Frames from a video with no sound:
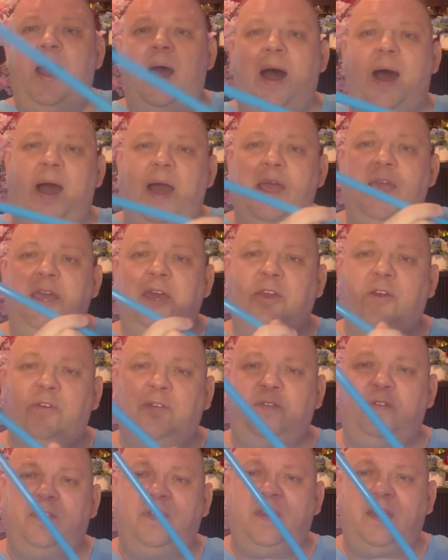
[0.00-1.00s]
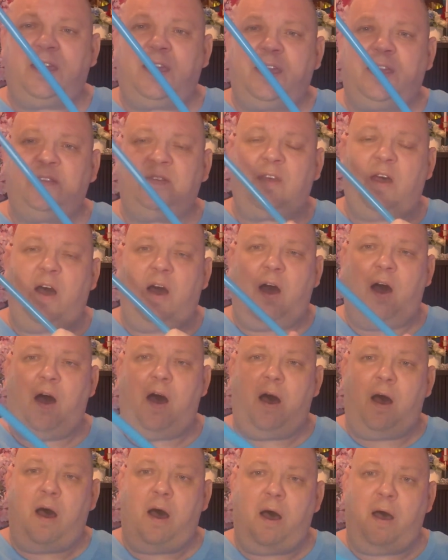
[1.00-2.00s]
I use these
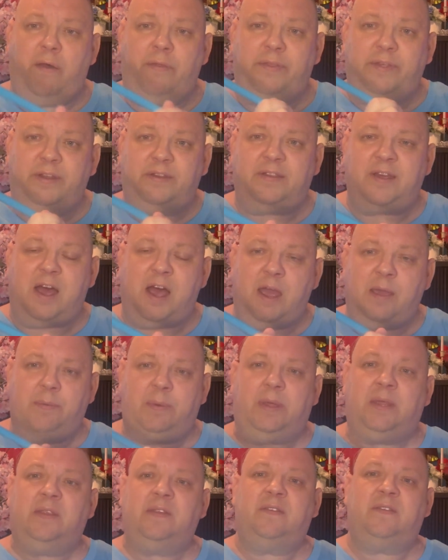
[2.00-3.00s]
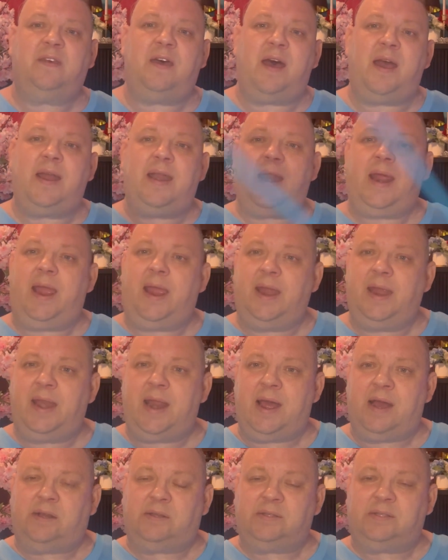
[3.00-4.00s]
all the time, inside and
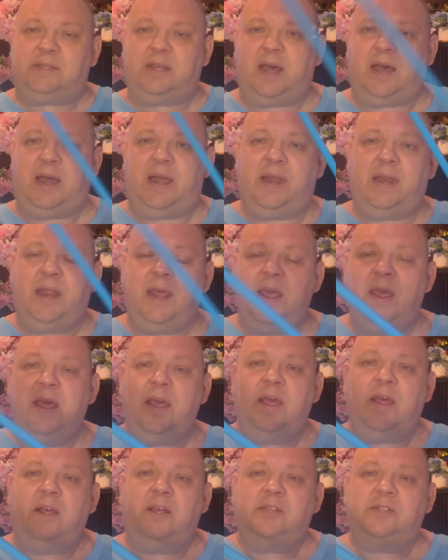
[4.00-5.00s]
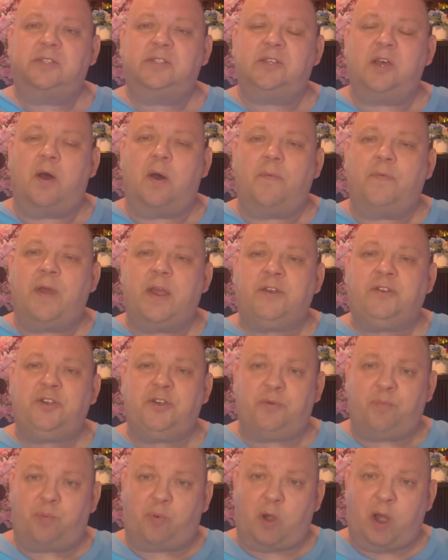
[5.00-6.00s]
outside. So they
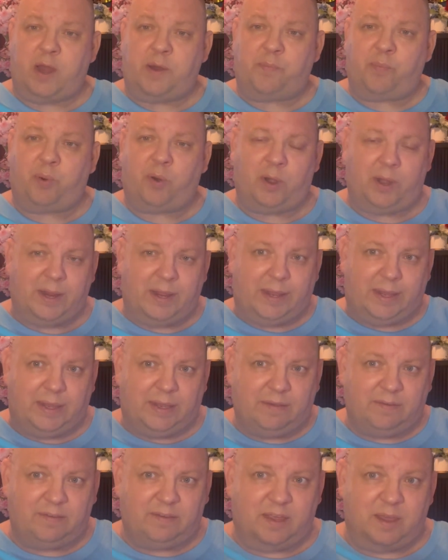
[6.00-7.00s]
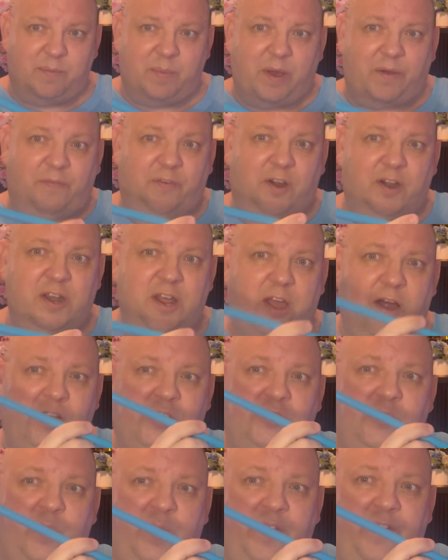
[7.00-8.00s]
do break pretty easily, but for
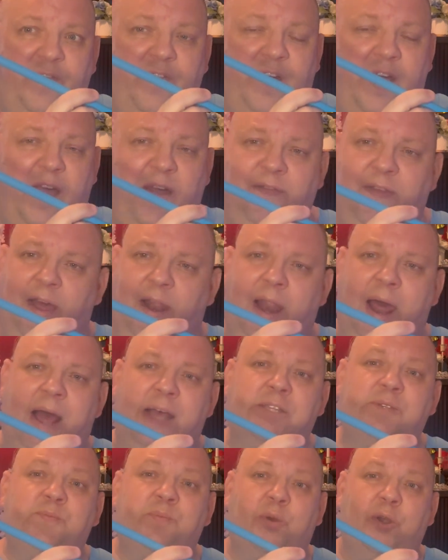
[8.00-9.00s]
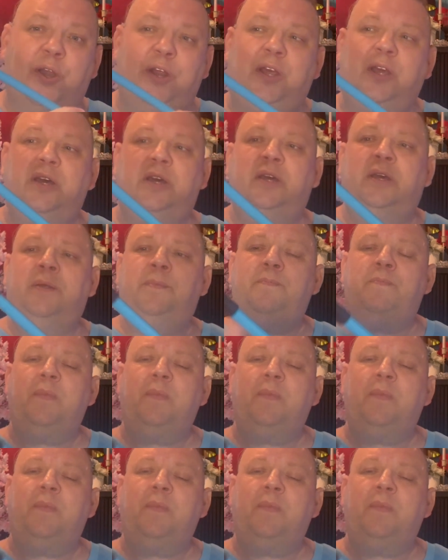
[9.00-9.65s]
$1.25 they last pretty good.